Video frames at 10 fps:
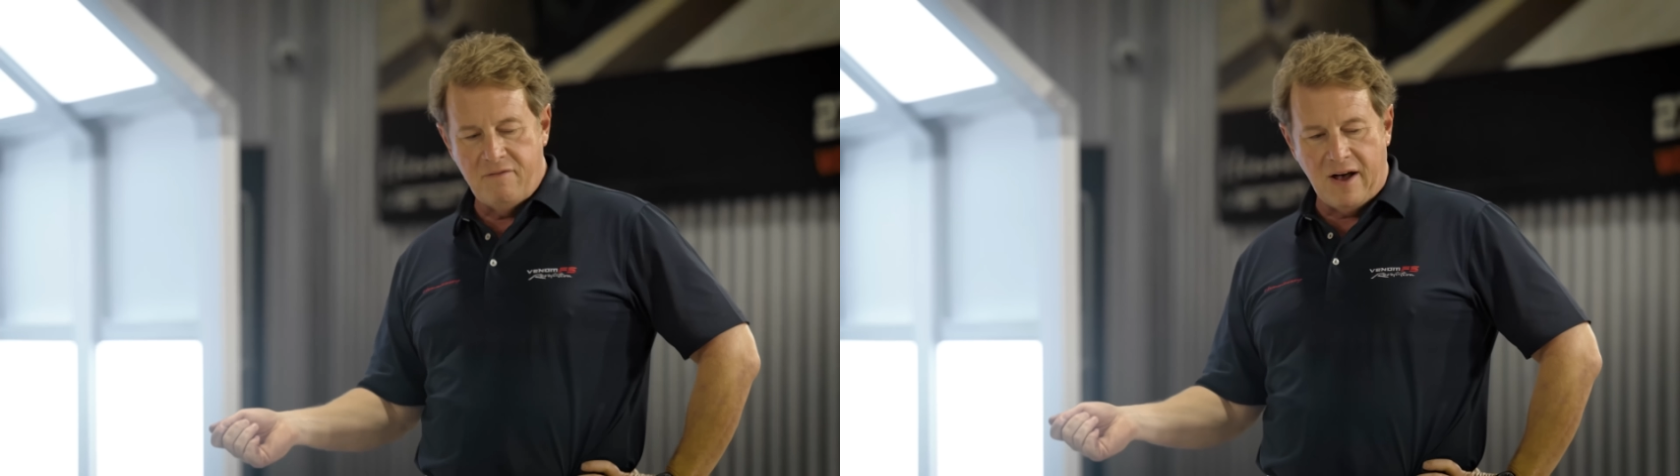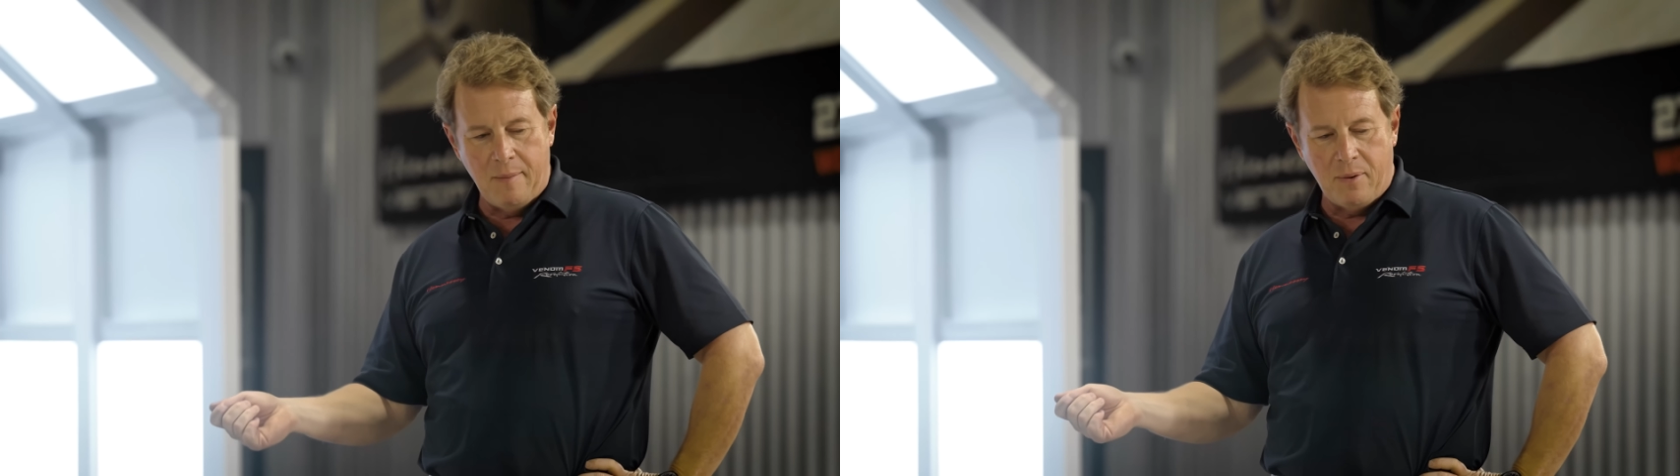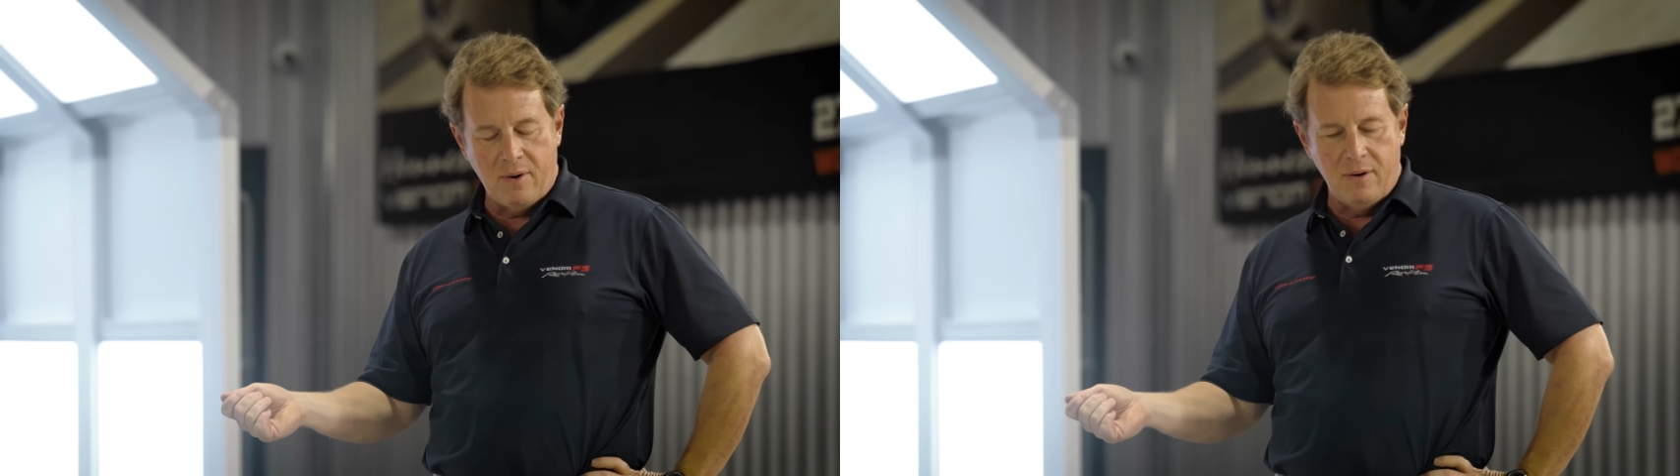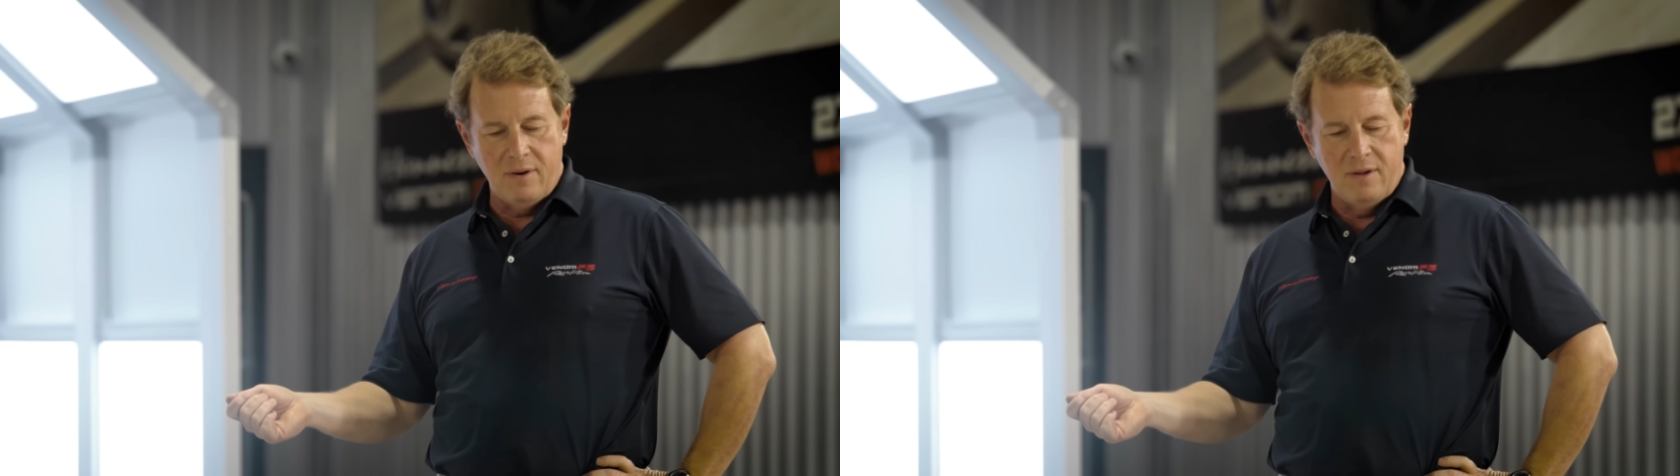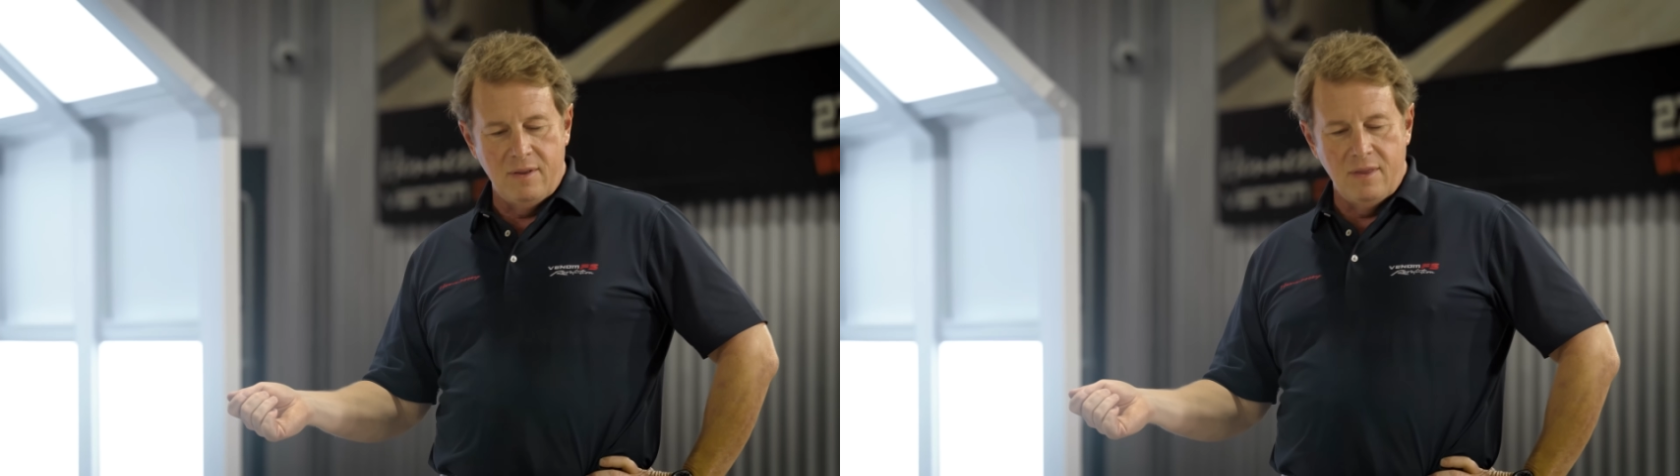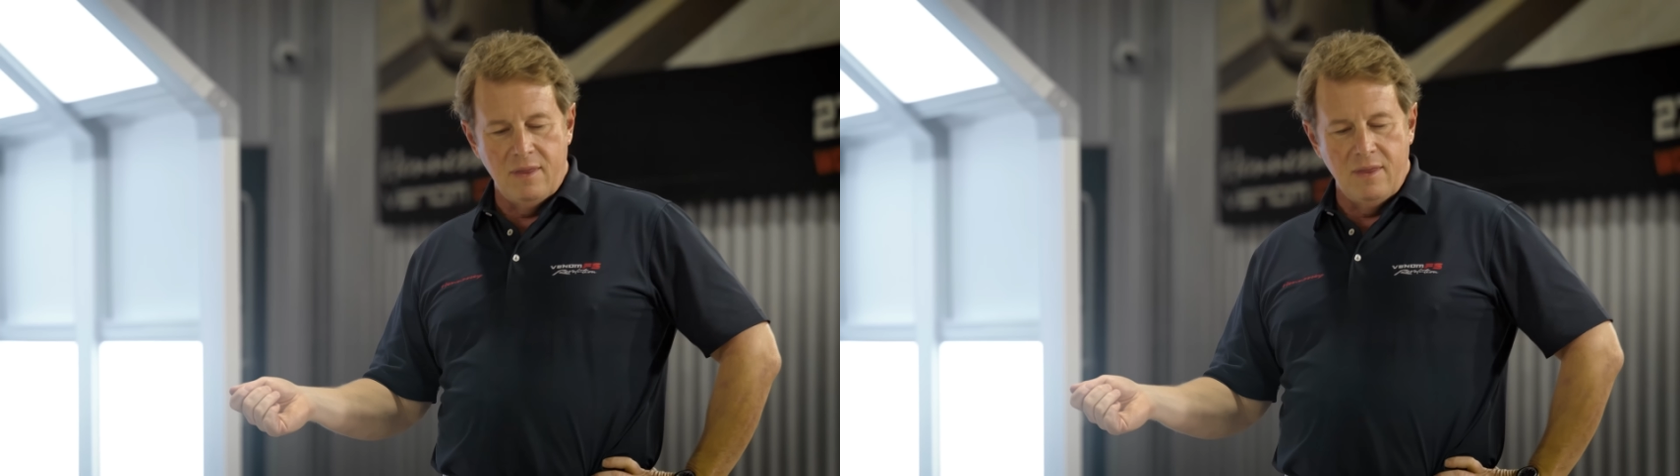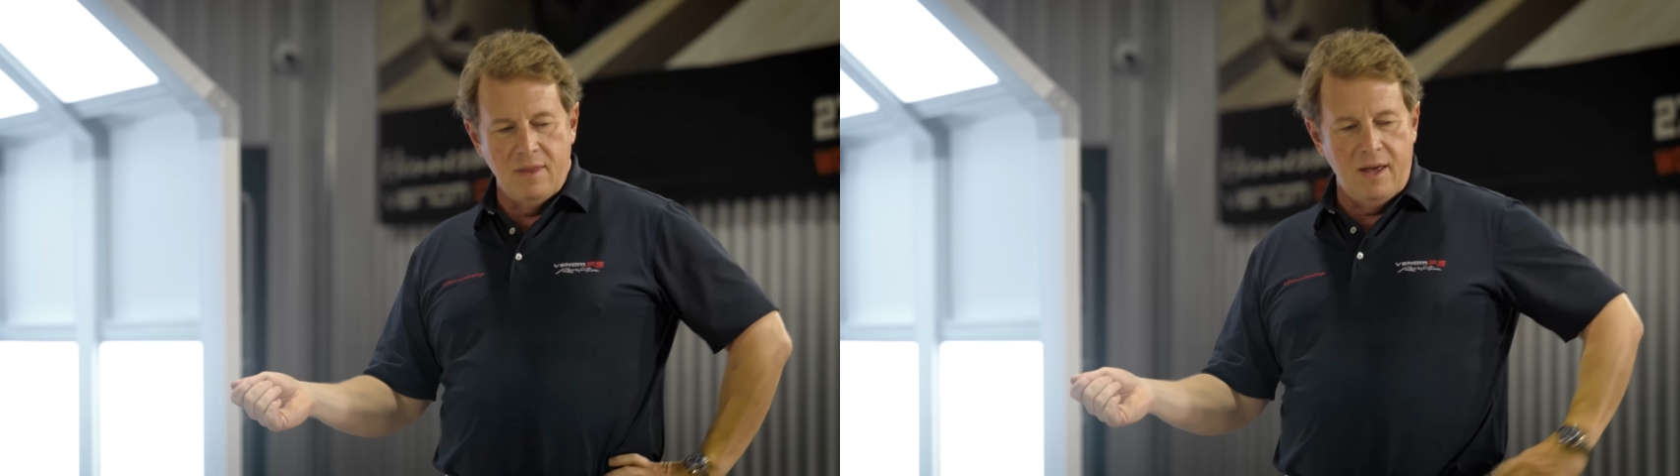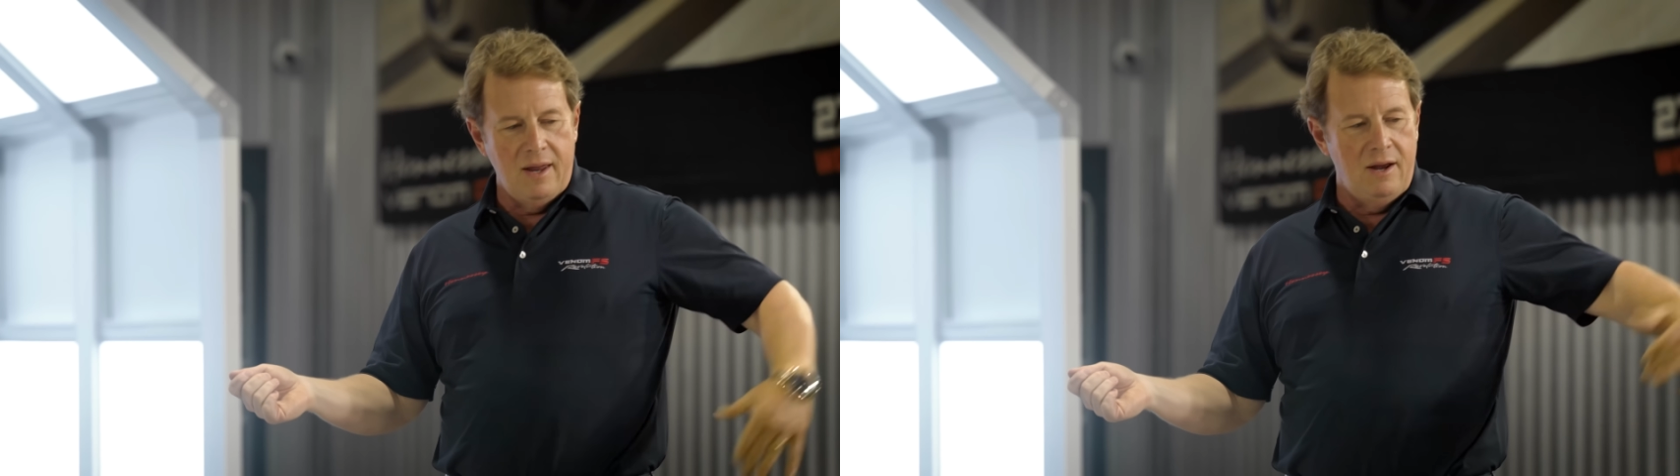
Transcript: Viper, and